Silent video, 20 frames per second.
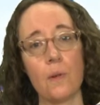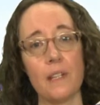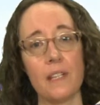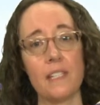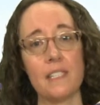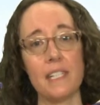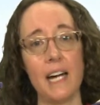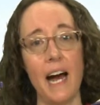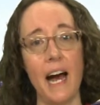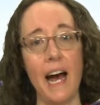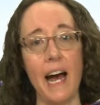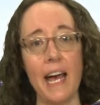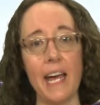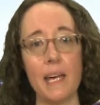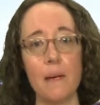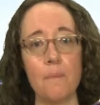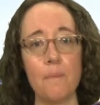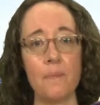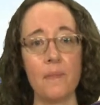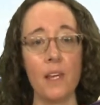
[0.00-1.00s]
the dye.
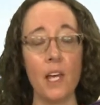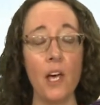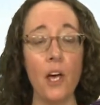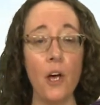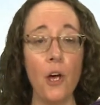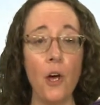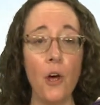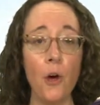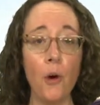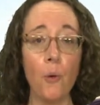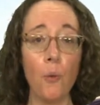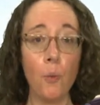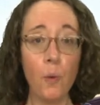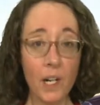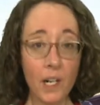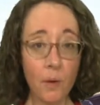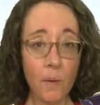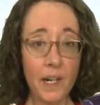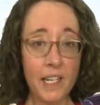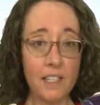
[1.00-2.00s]

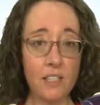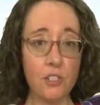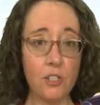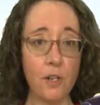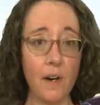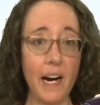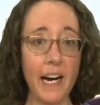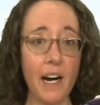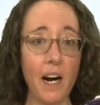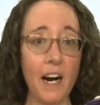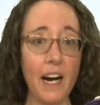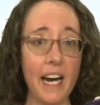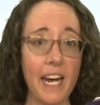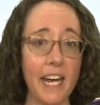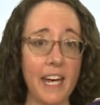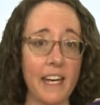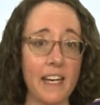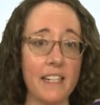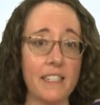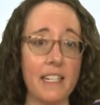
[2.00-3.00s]
We're going to try our
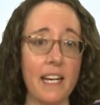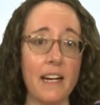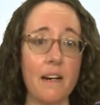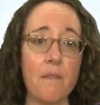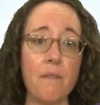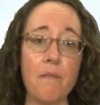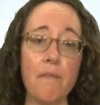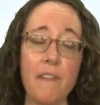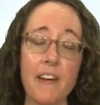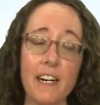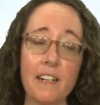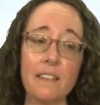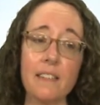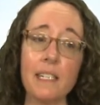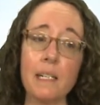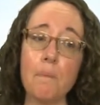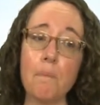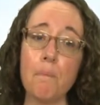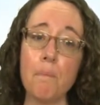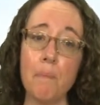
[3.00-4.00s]
hand at a
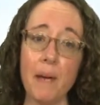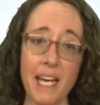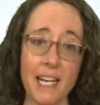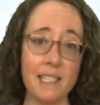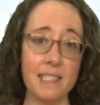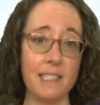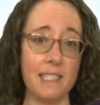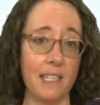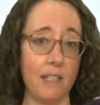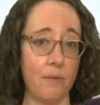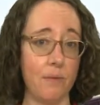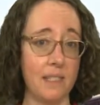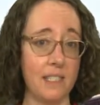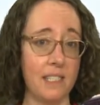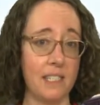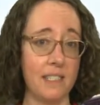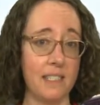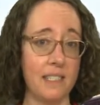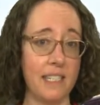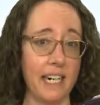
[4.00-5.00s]
very basic
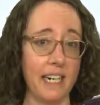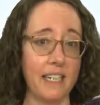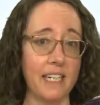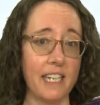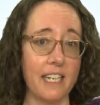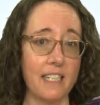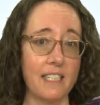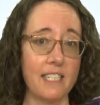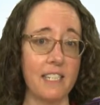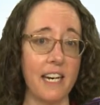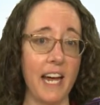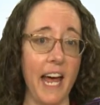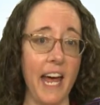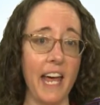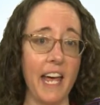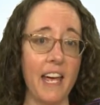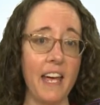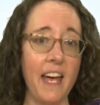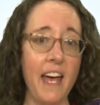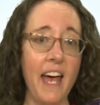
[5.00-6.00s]
resist technique
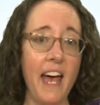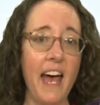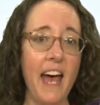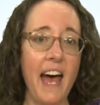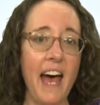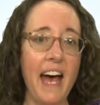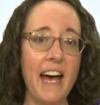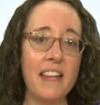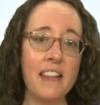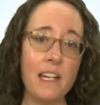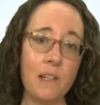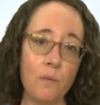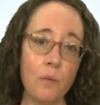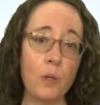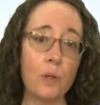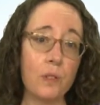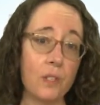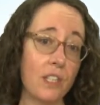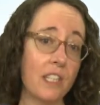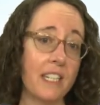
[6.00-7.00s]
today, and then
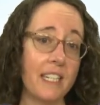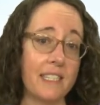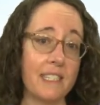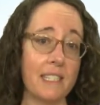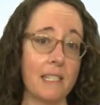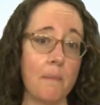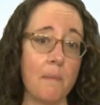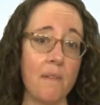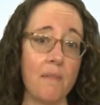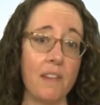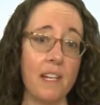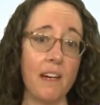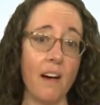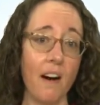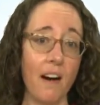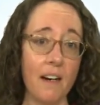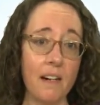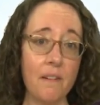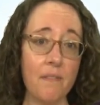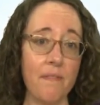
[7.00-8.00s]
we'll look at some of the
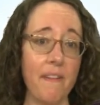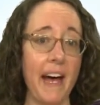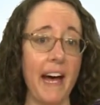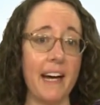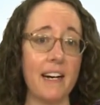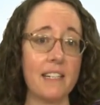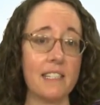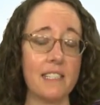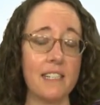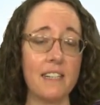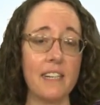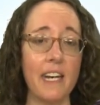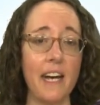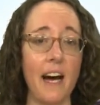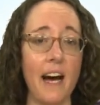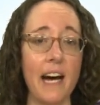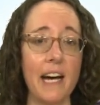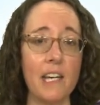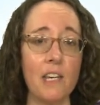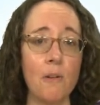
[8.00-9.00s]
artifacts in the
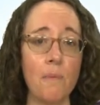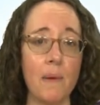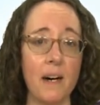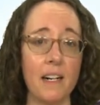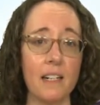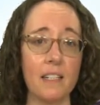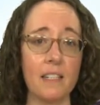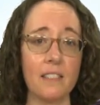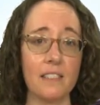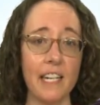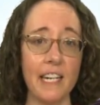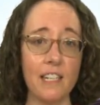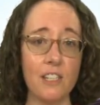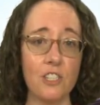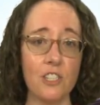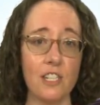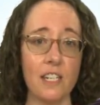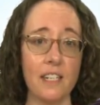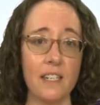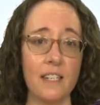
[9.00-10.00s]
IUMAA
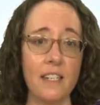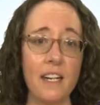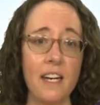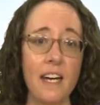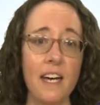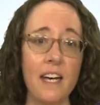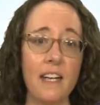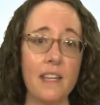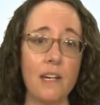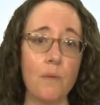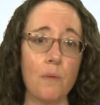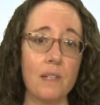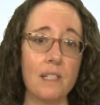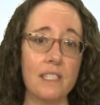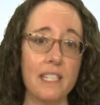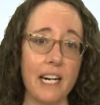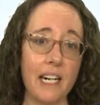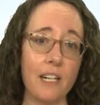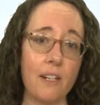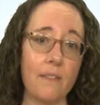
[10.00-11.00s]
collection that were
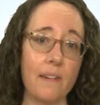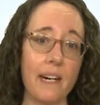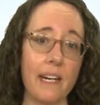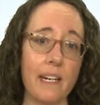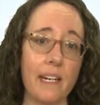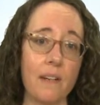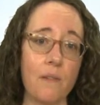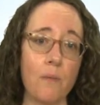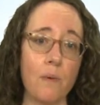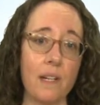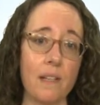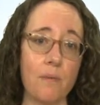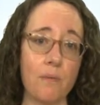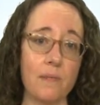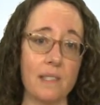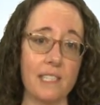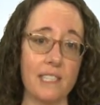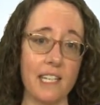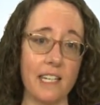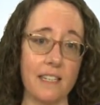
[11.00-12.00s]
decorated with
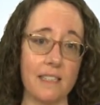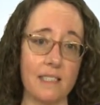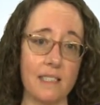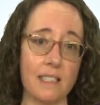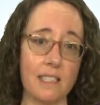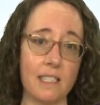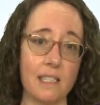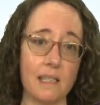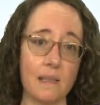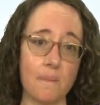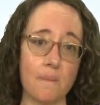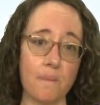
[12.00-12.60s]
resists.